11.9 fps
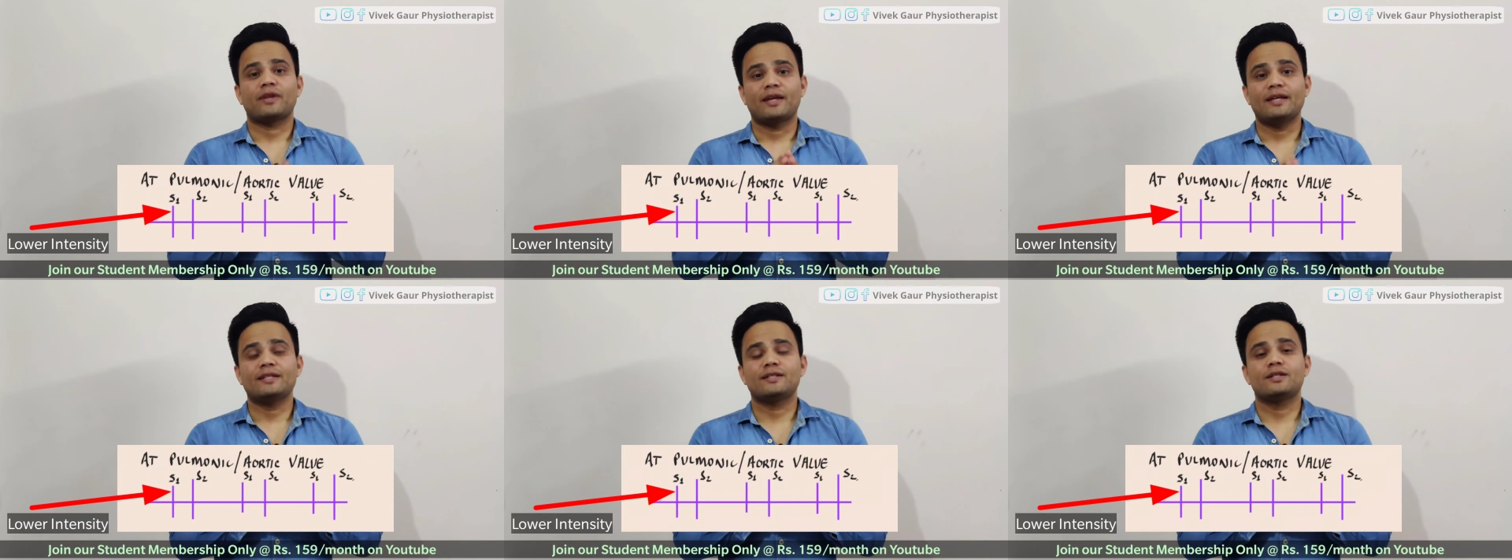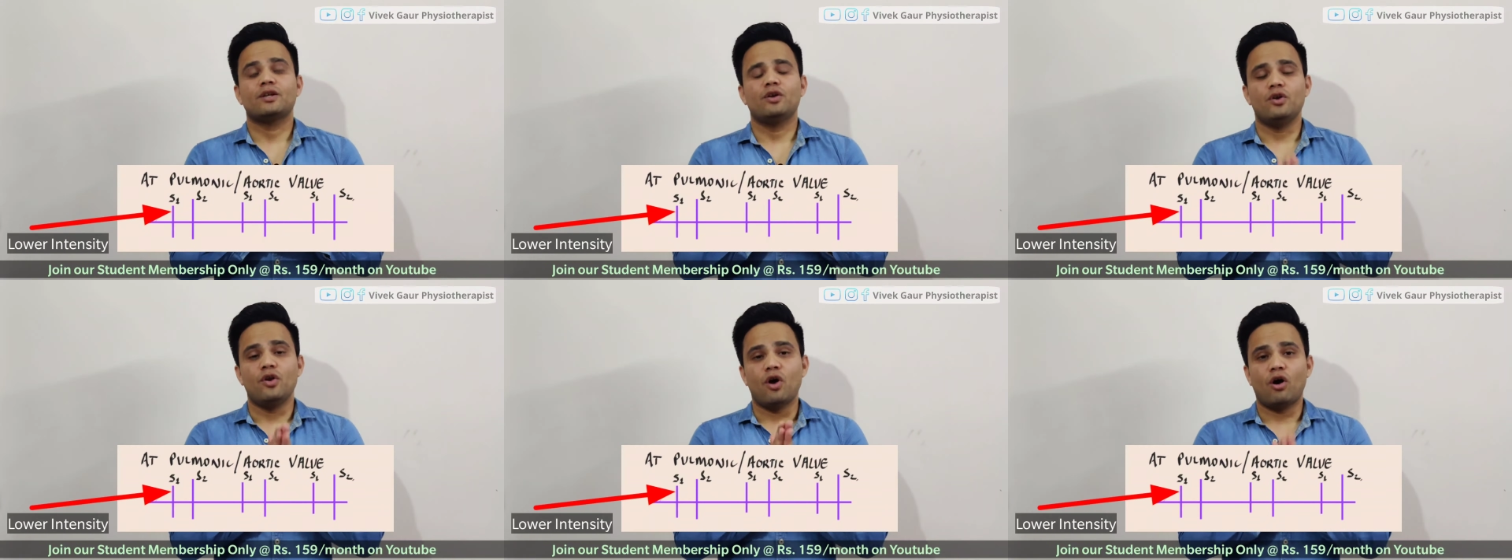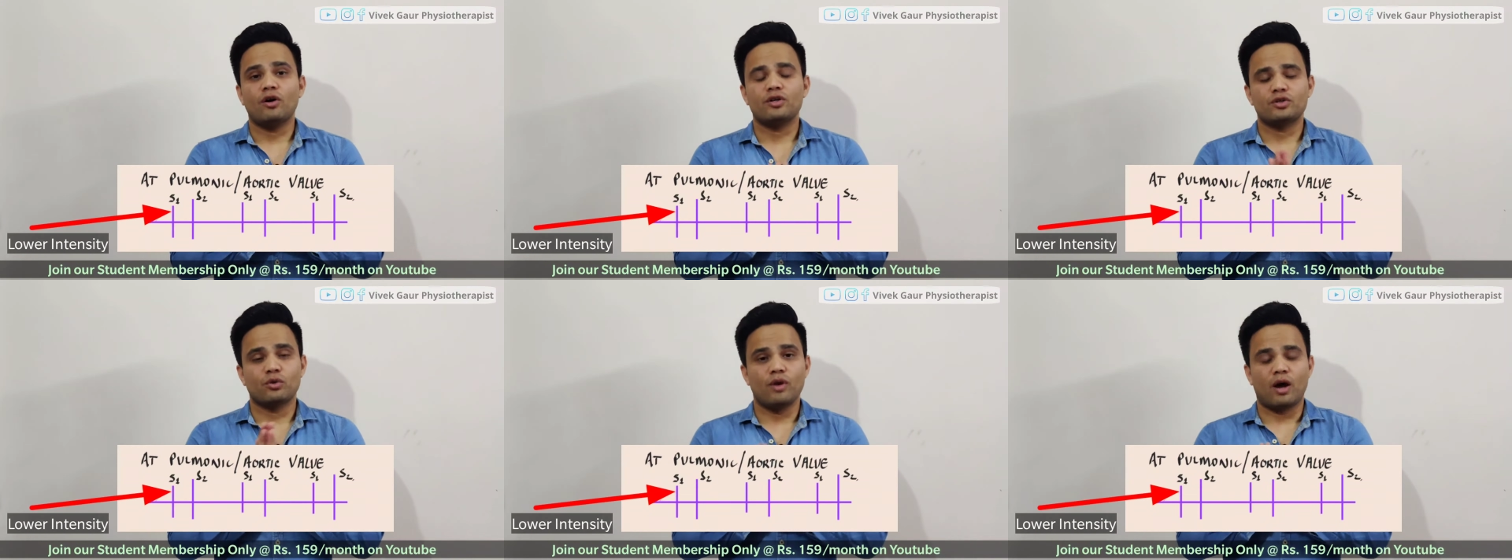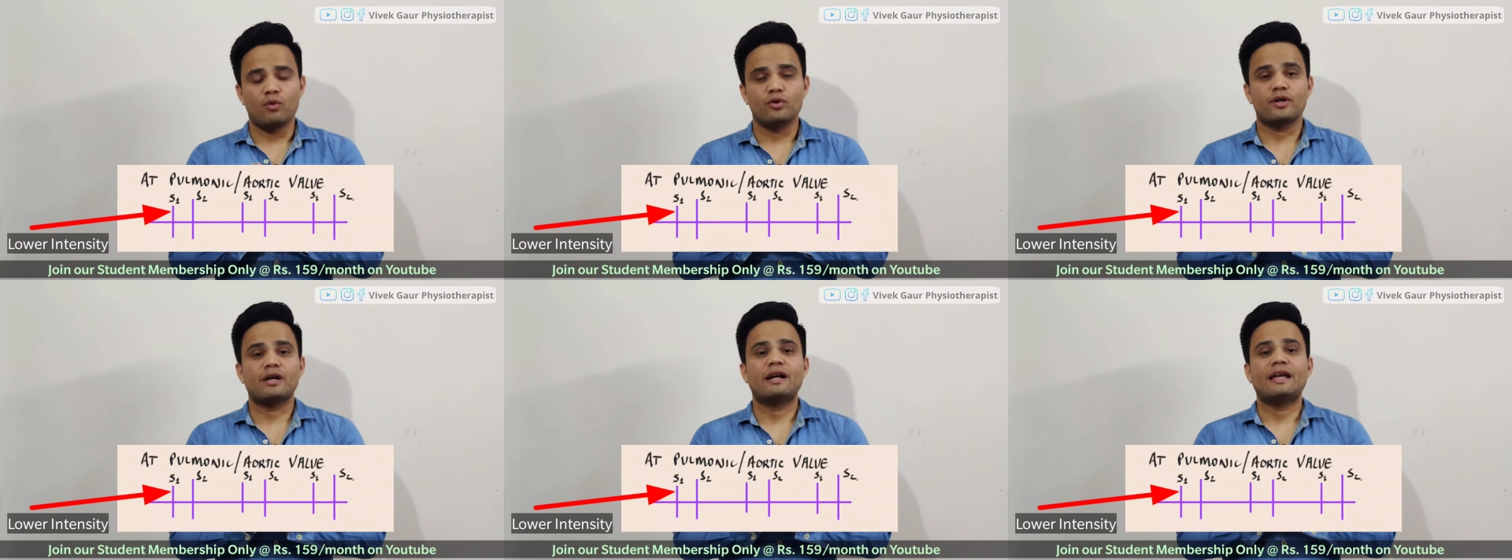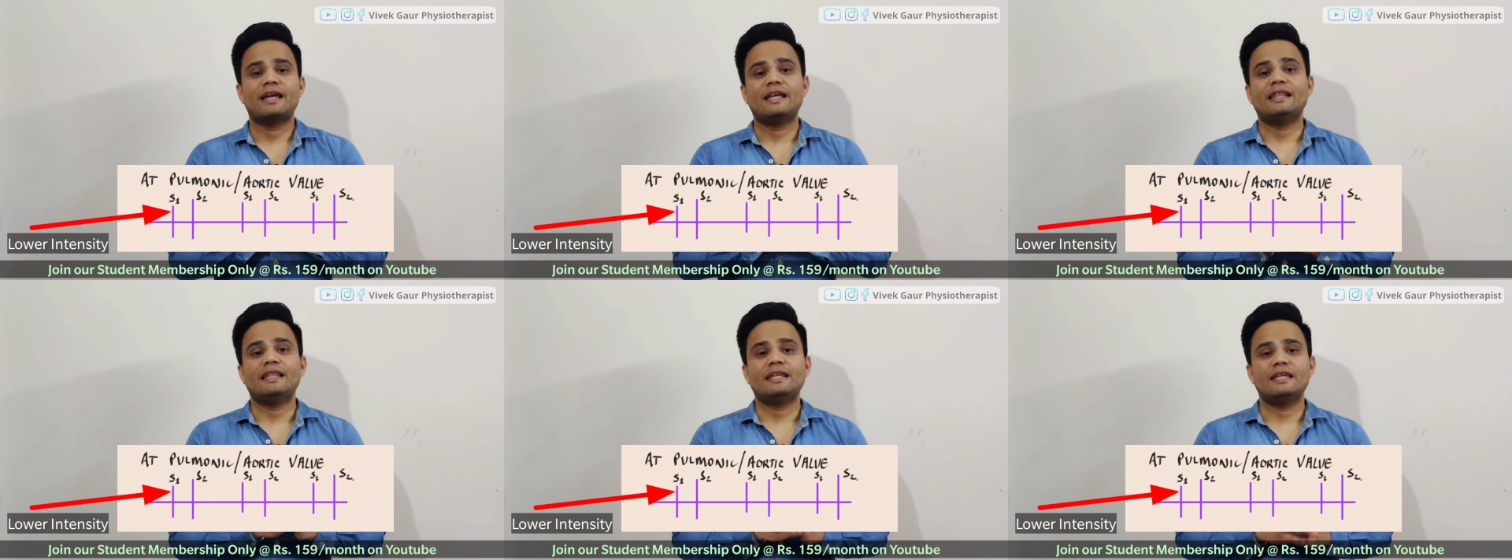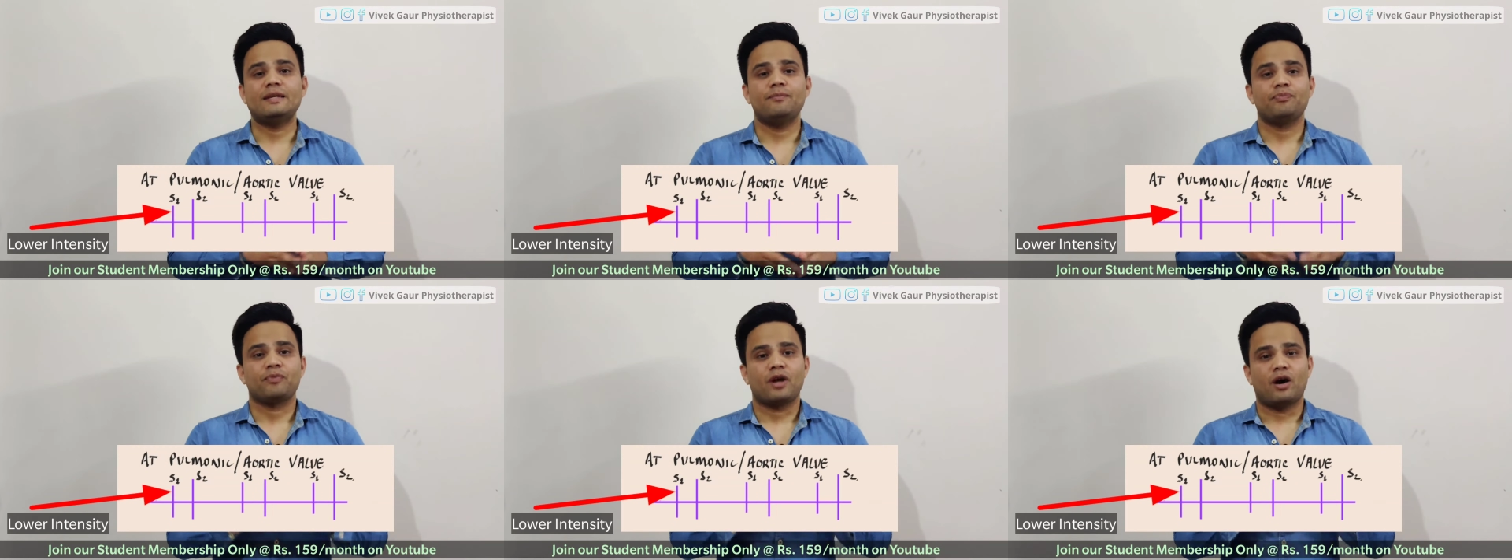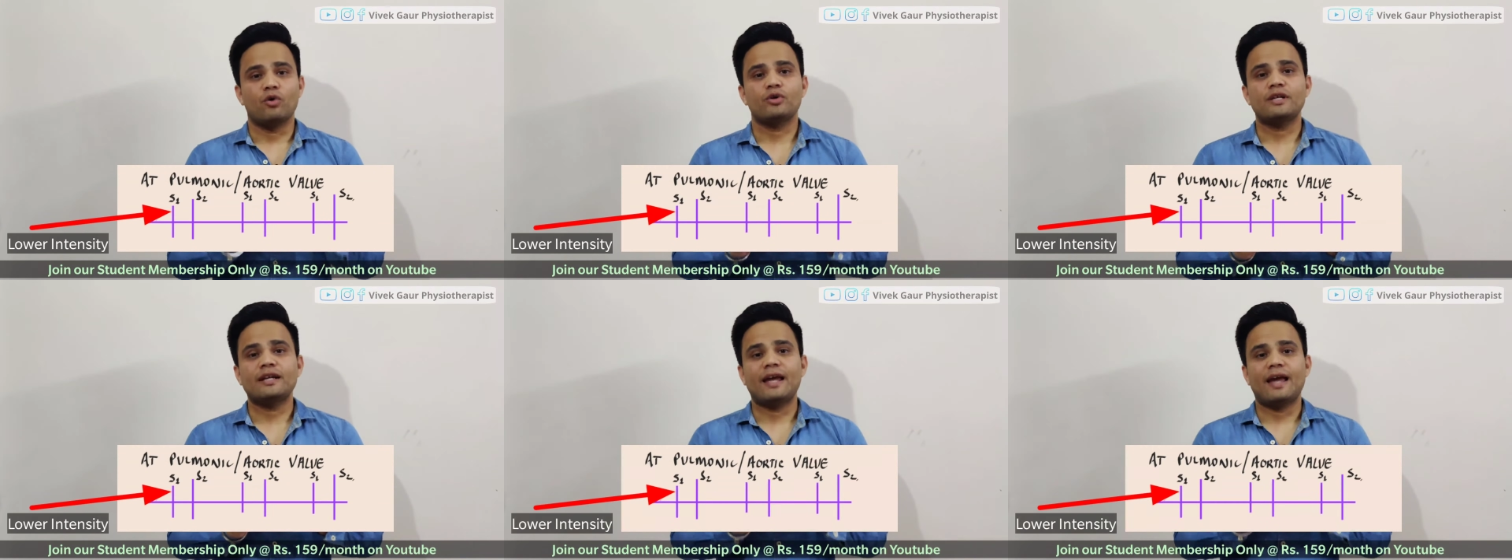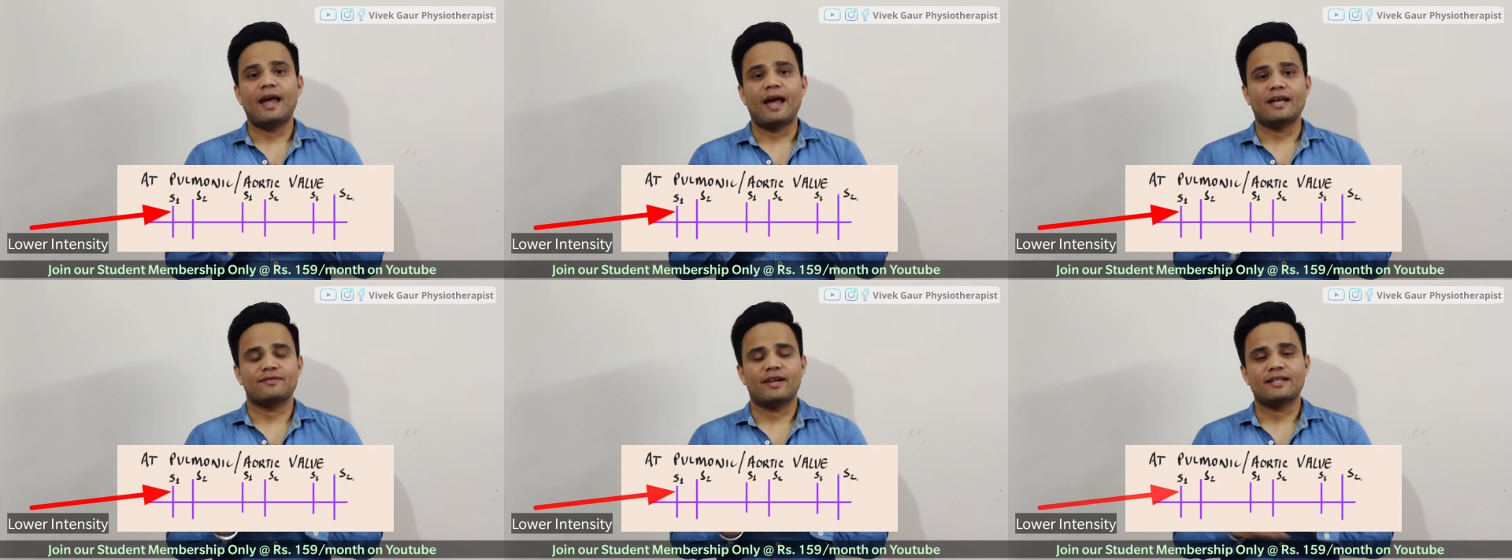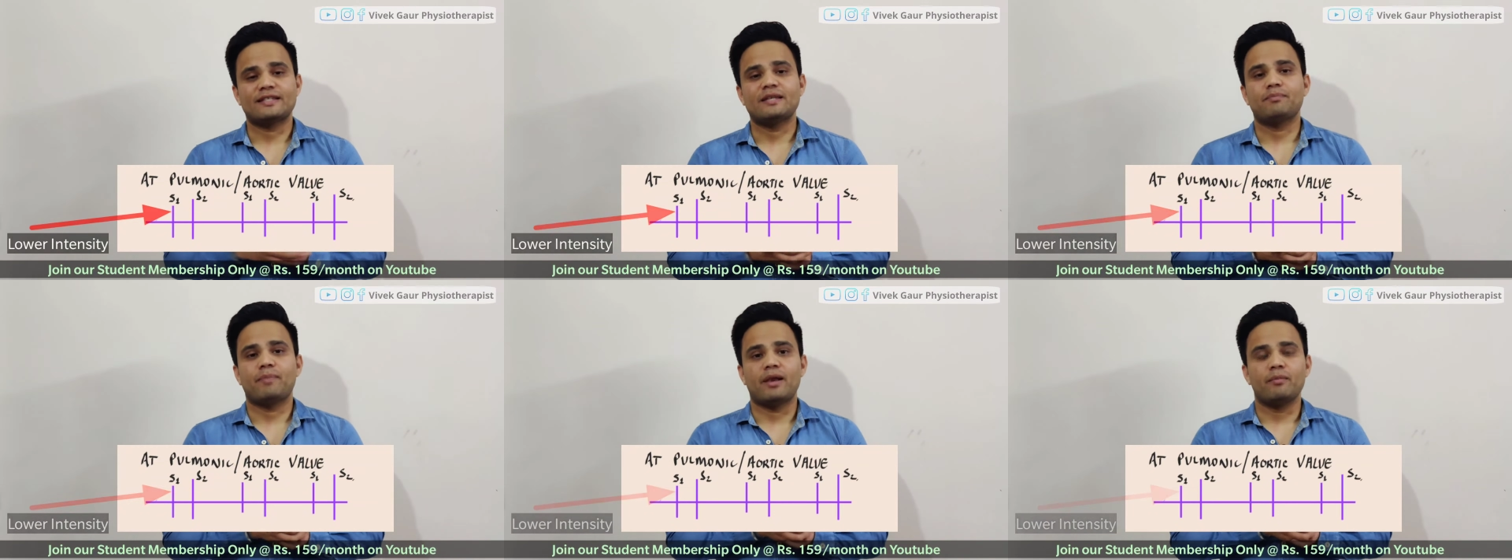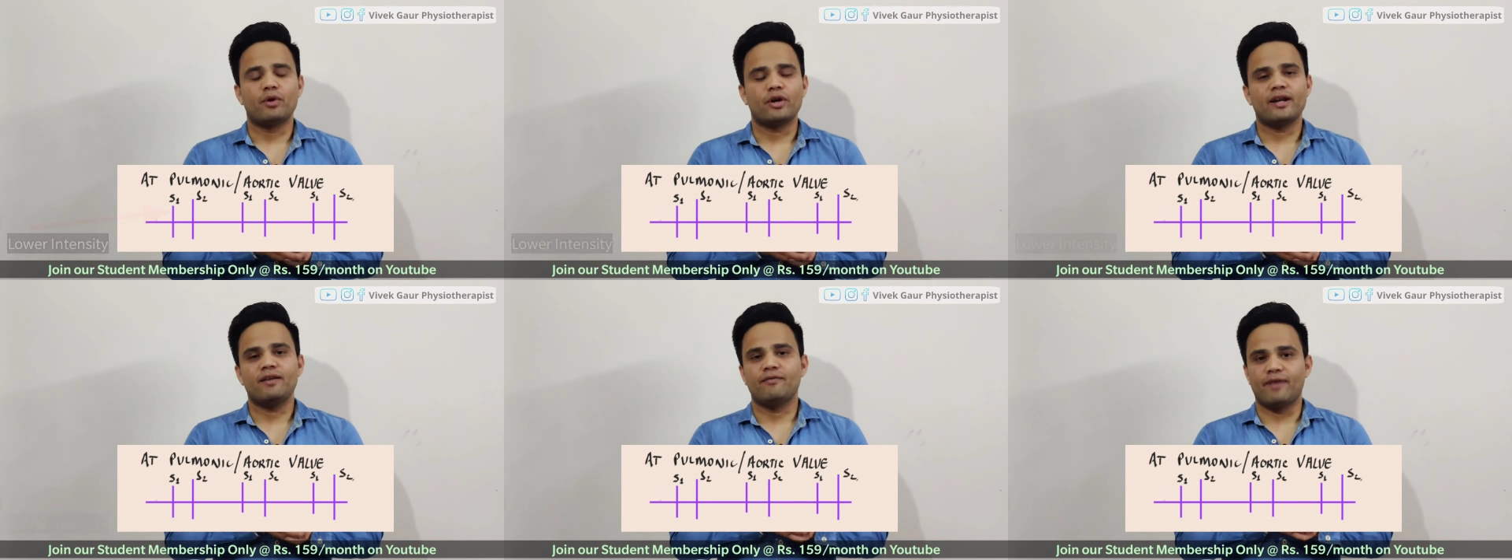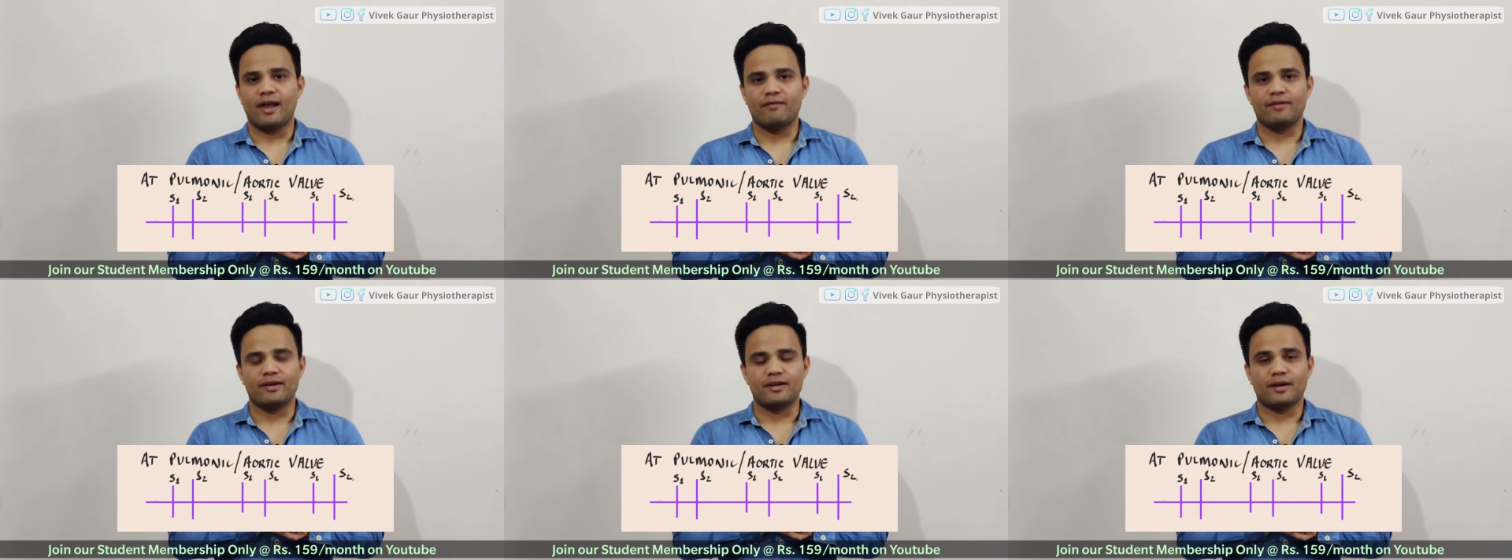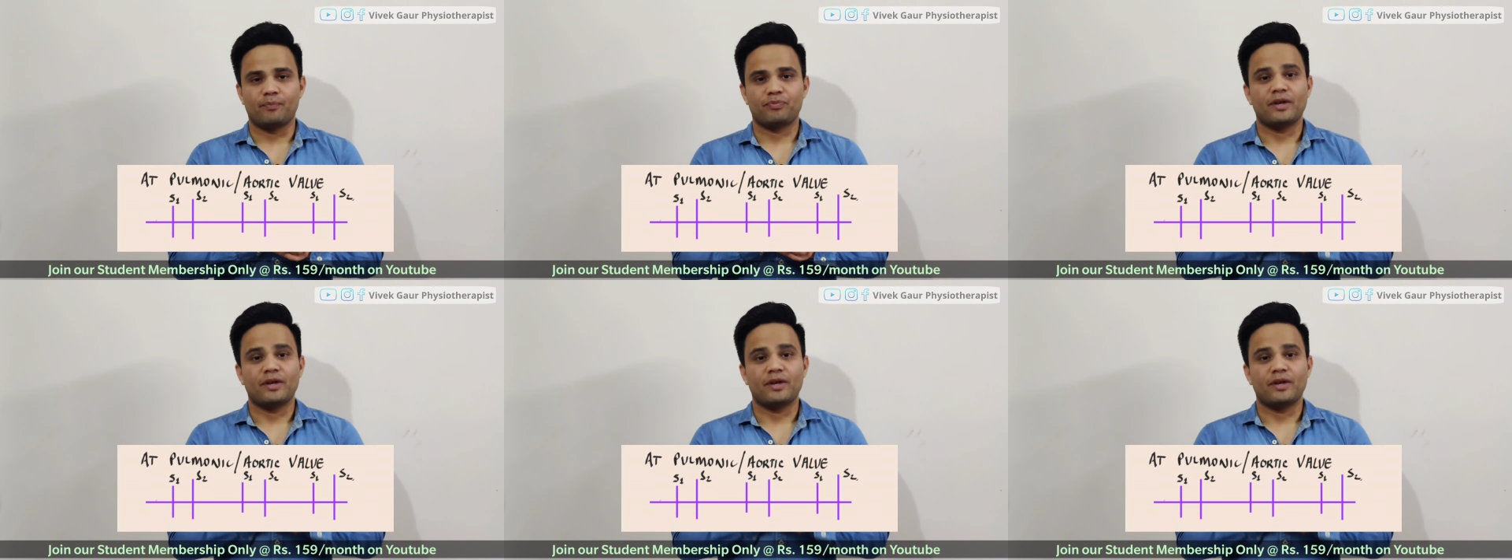is not so louder in the aortic as well as the pulmonary valve area.